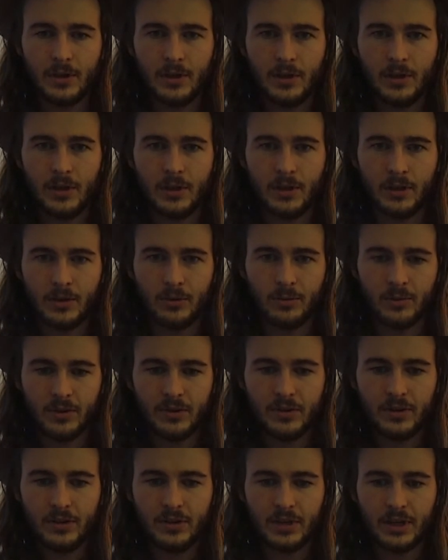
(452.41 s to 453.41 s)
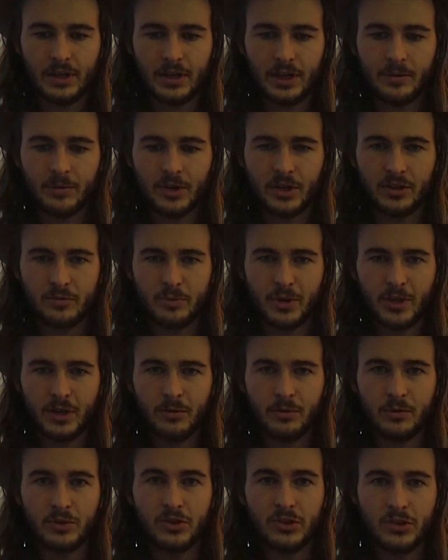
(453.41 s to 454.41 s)
and the one thing that got me
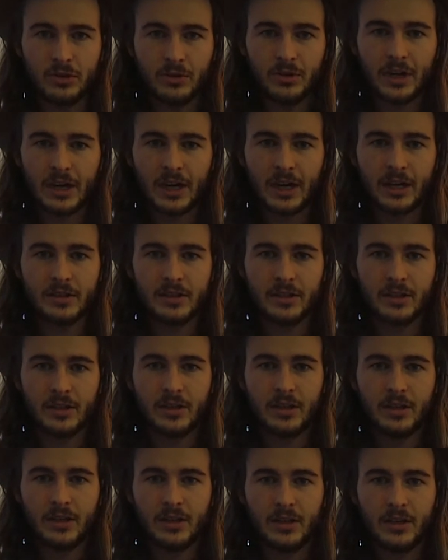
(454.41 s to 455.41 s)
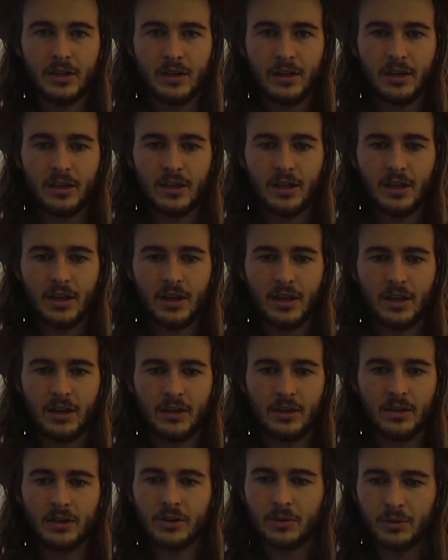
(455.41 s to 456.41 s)
inspired was you guys
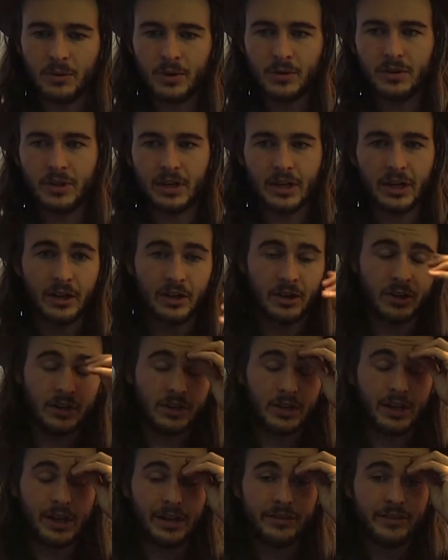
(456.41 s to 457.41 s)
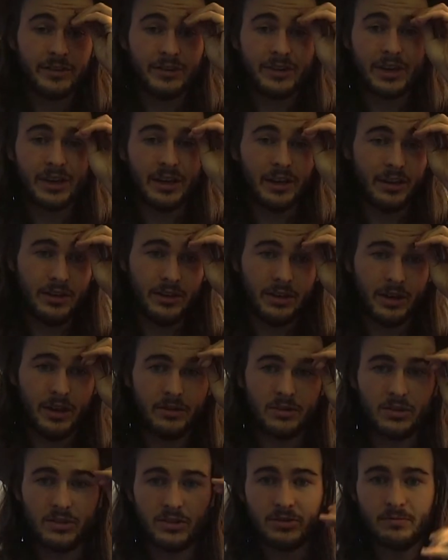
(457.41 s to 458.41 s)
and the quote that I heard yesterday. And
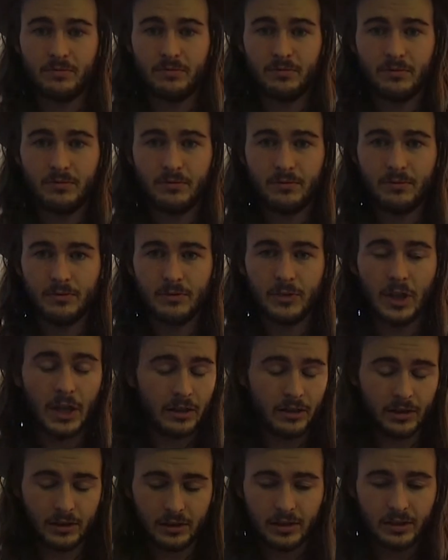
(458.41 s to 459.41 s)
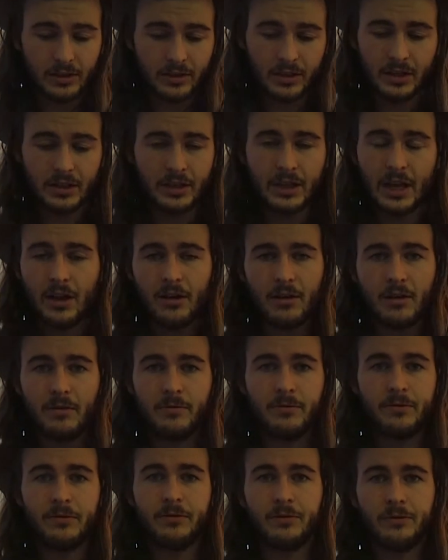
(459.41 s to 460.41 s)
I was just, it literally, now
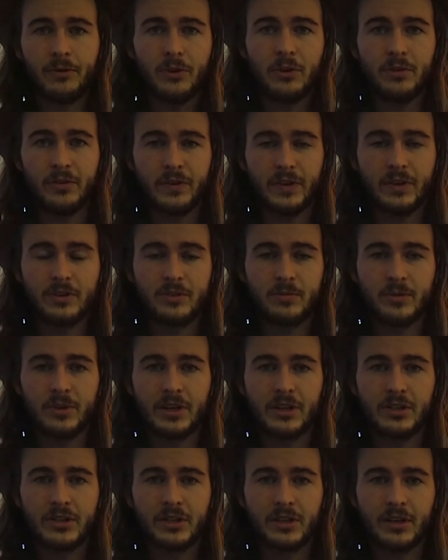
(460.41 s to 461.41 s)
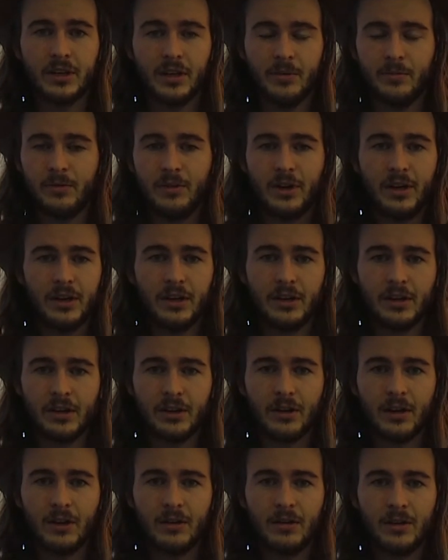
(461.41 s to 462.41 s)
I'm full of inspiration. I'm ready to
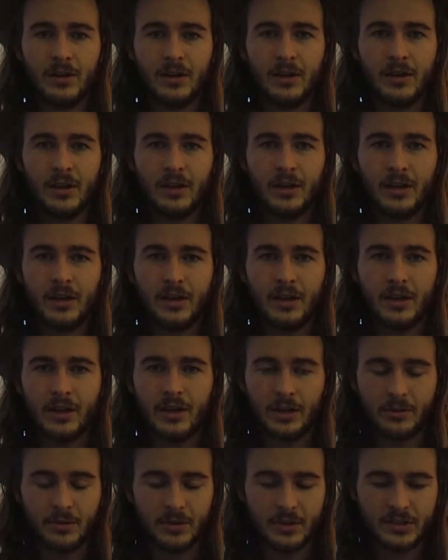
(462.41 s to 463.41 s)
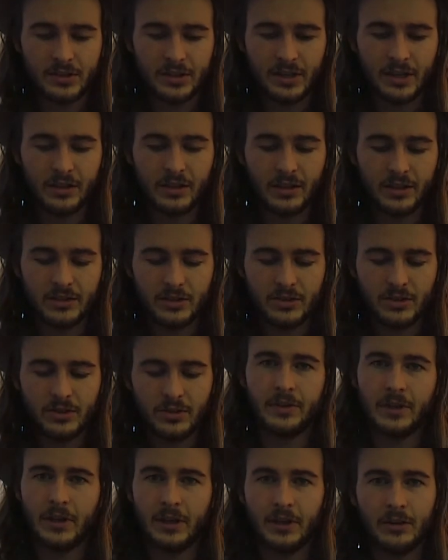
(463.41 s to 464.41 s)
go. And I want to say this to
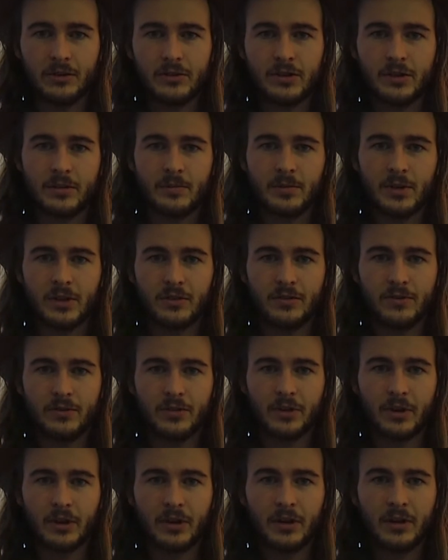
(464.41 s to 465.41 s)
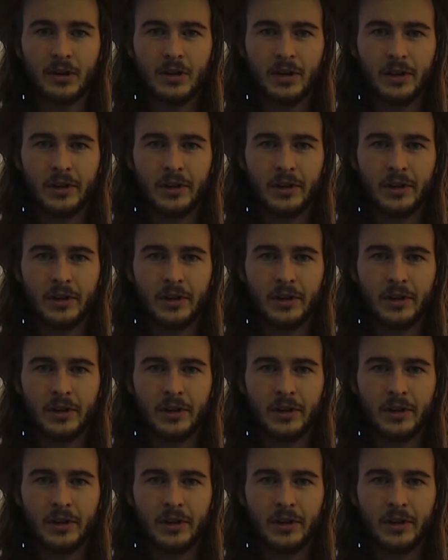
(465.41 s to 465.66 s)
you. Thank you so much for